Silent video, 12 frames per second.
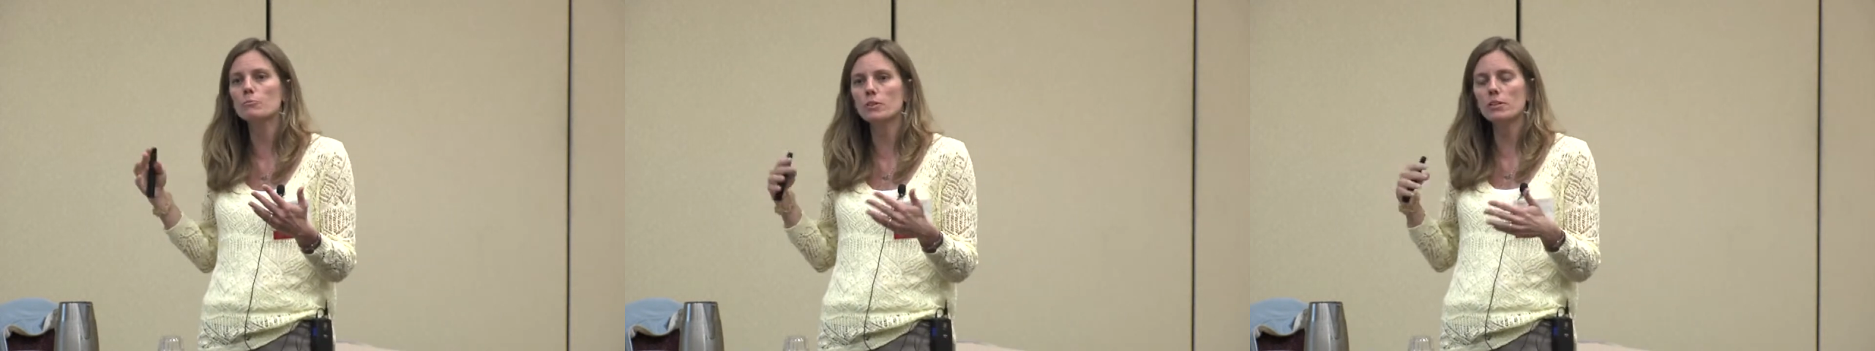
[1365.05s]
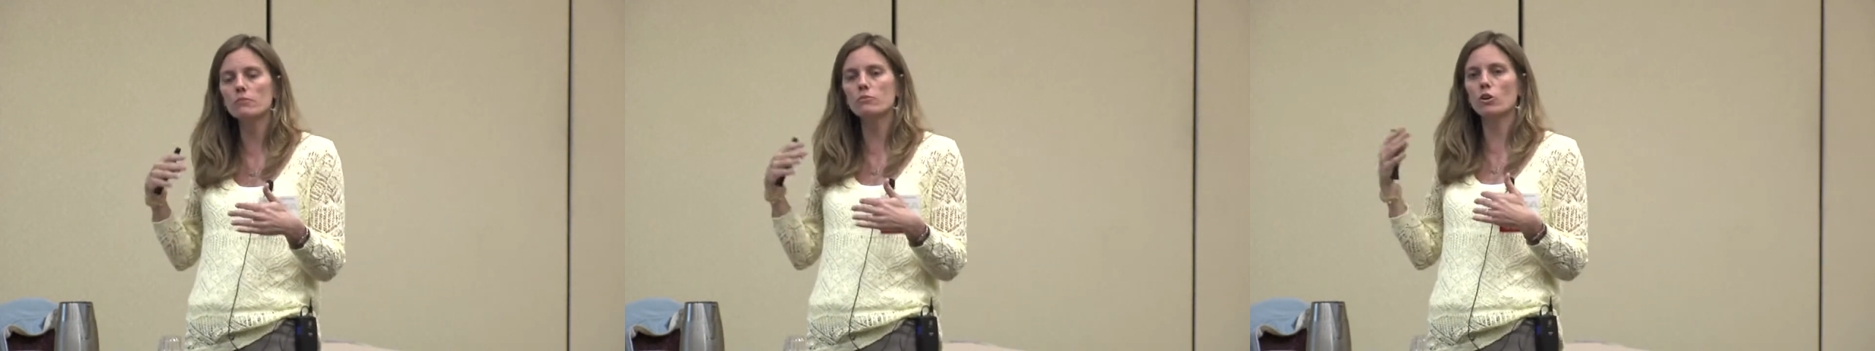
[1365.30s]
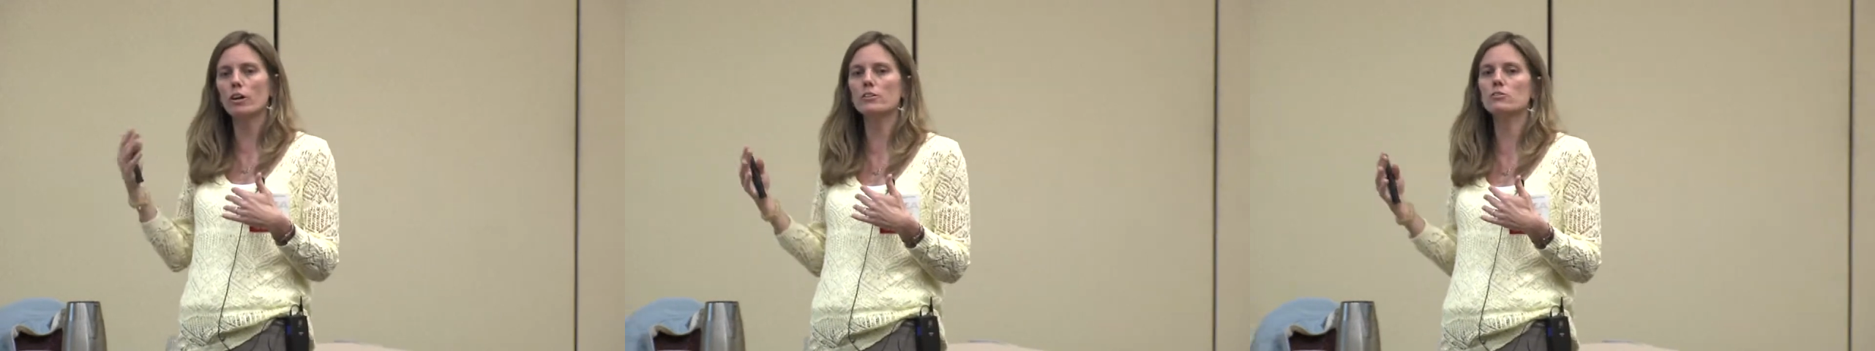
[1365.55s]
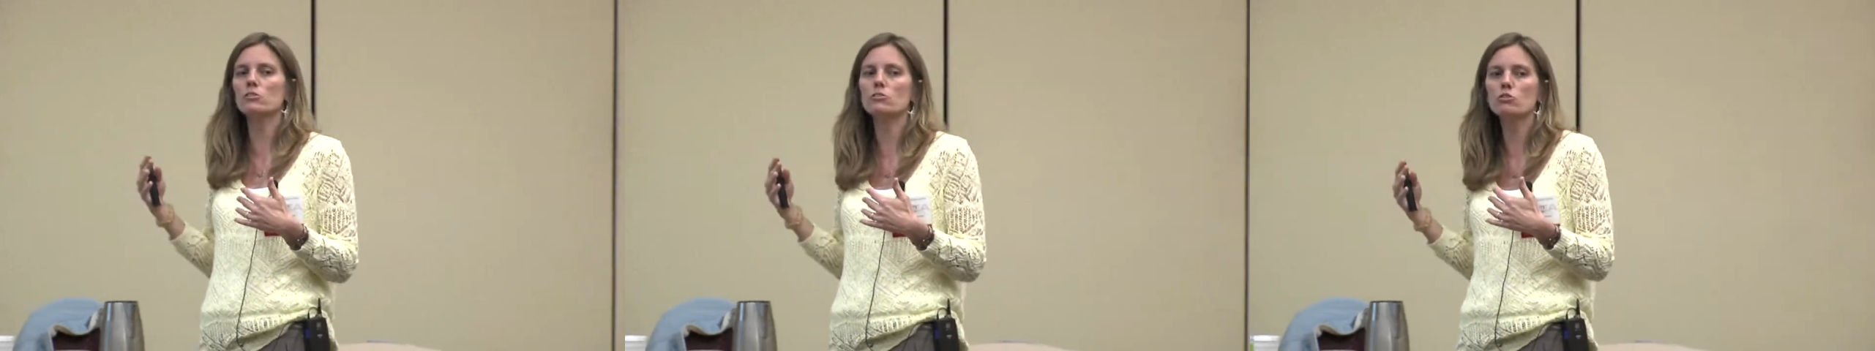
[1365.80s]
but they've tried
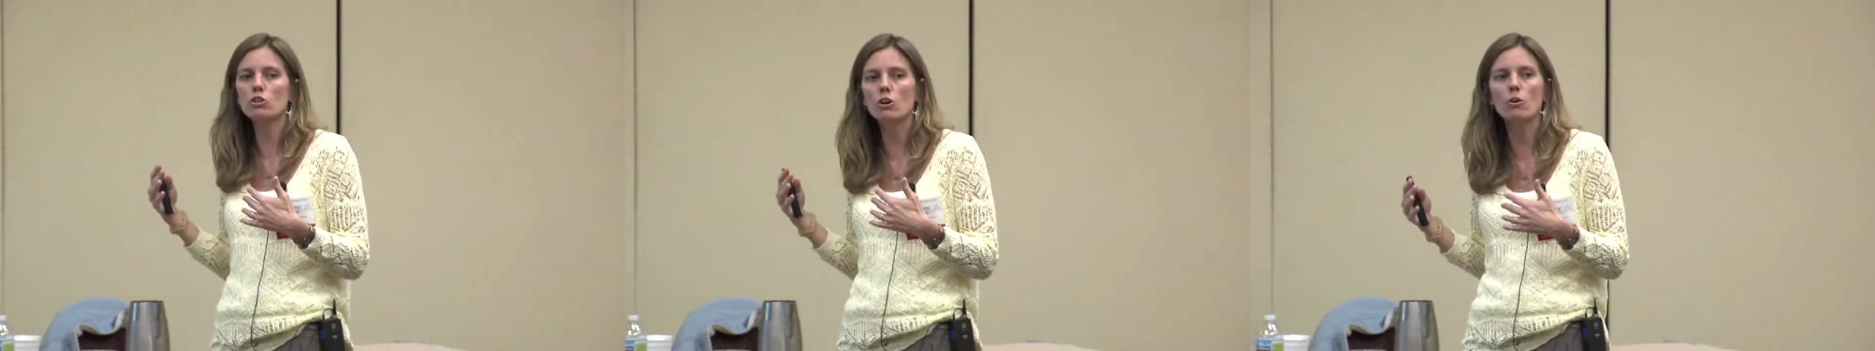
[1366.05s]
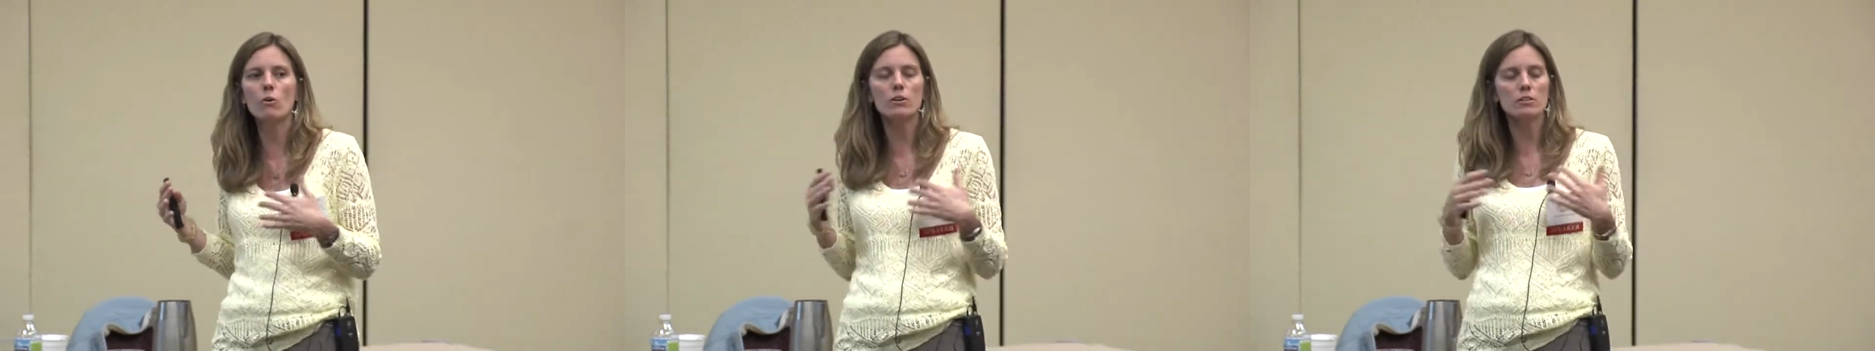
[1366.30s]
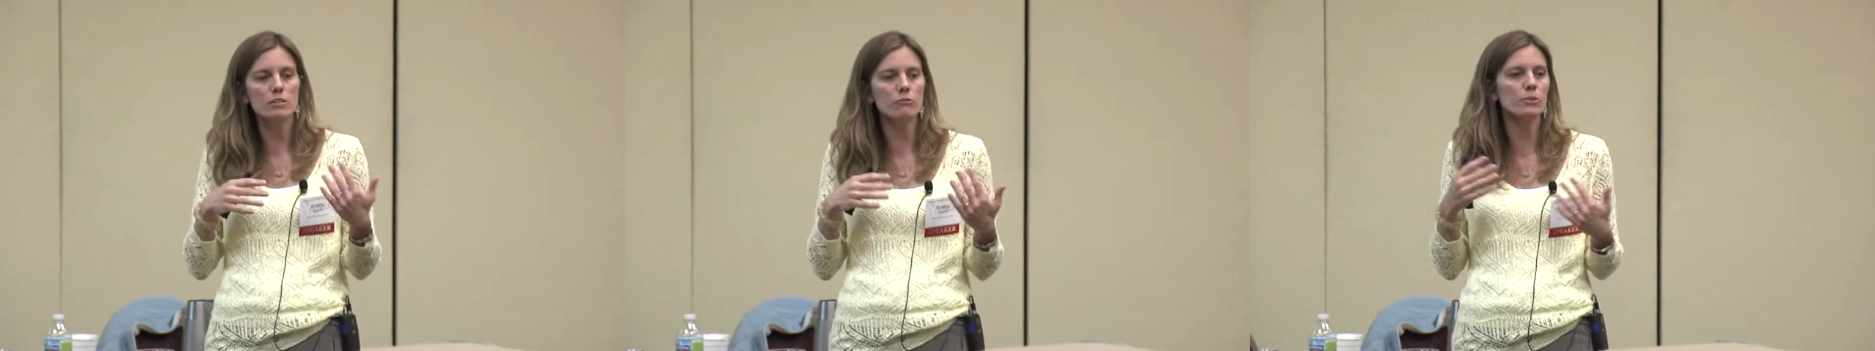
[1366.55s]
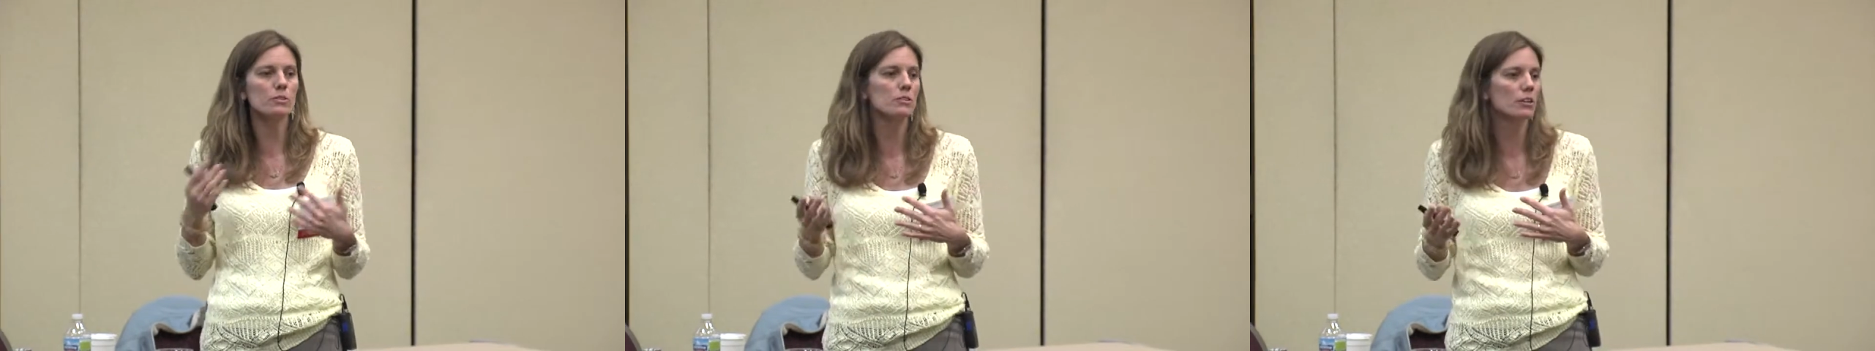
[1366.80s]
to show
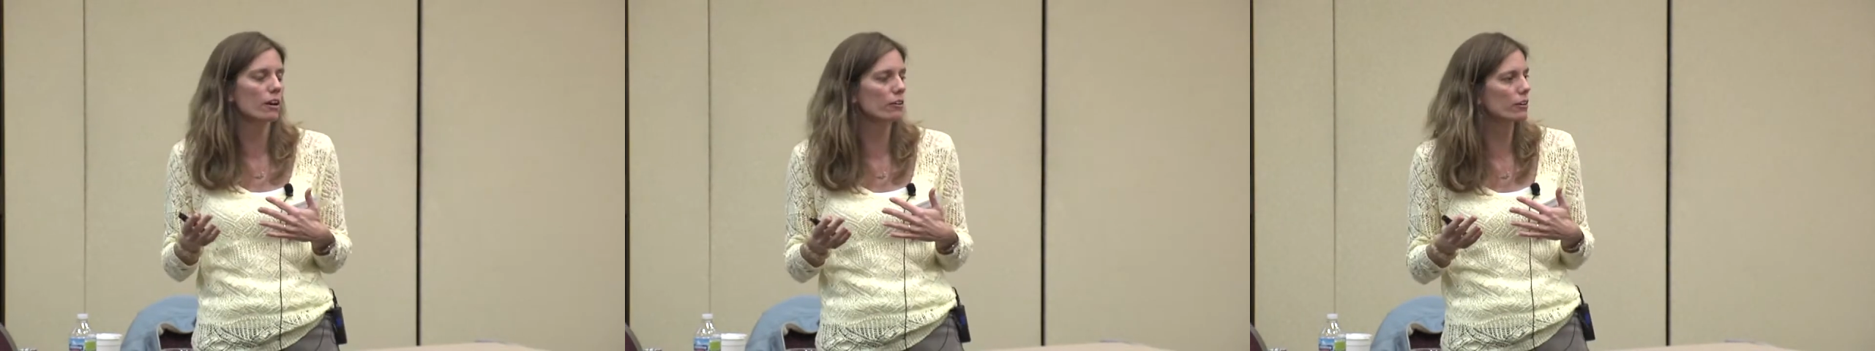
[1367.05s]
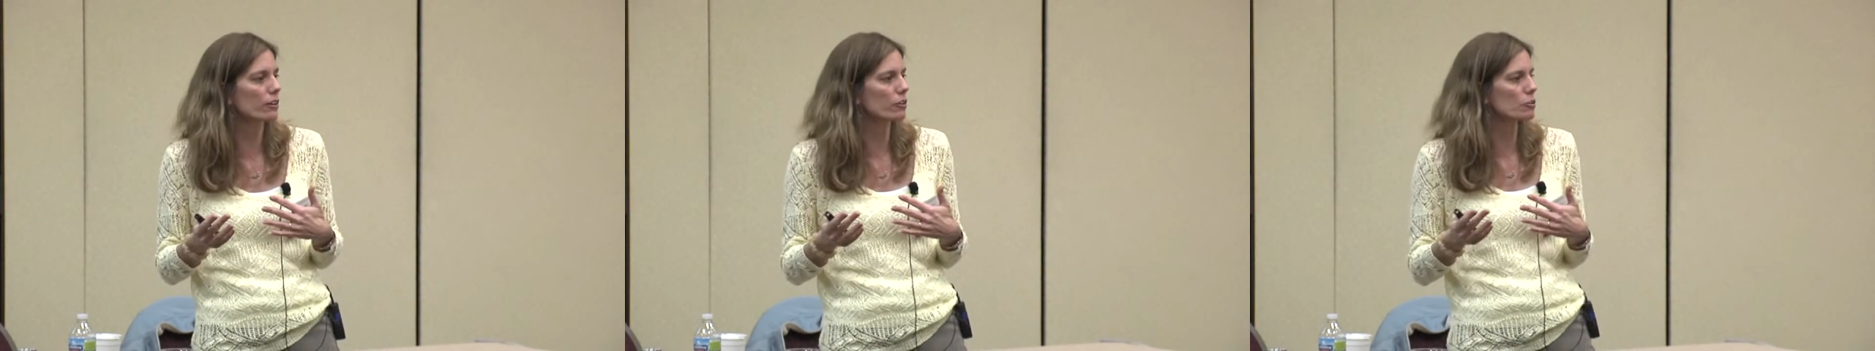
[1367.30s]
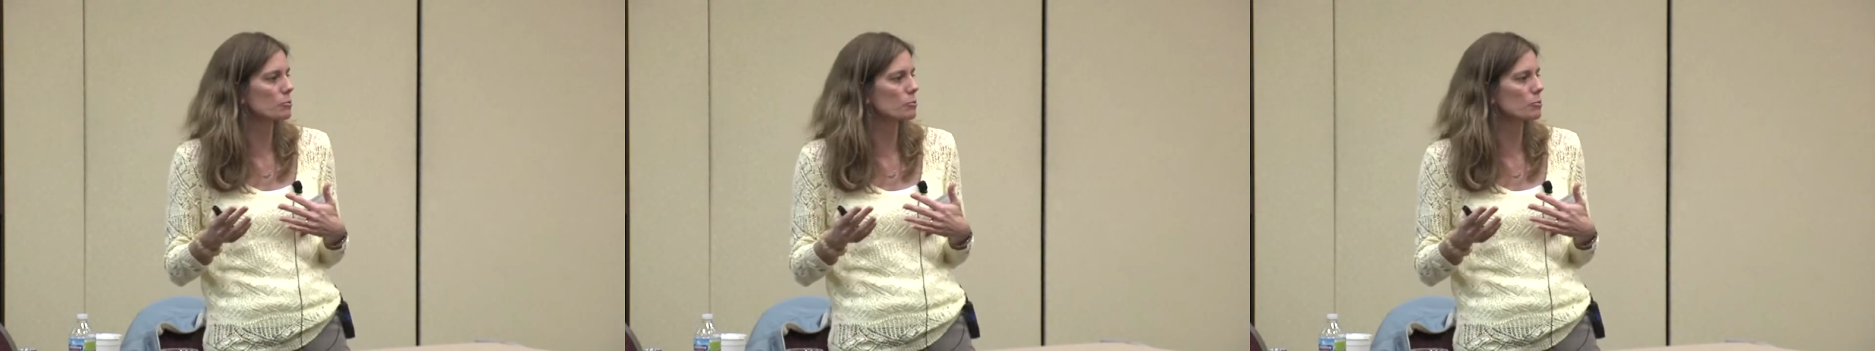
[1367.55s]
different scenarios,